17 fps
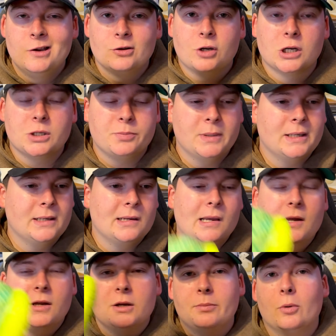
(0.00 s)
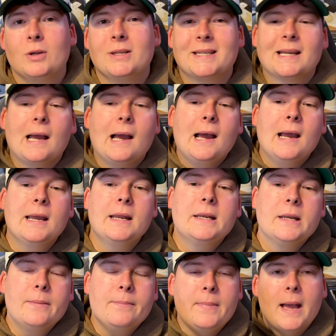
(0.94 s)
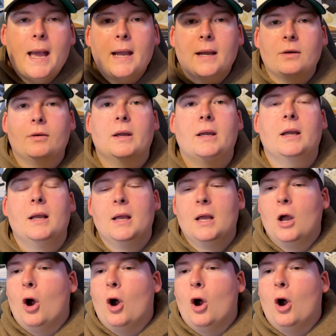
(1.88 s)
Trust me, your boy's kind of back, right?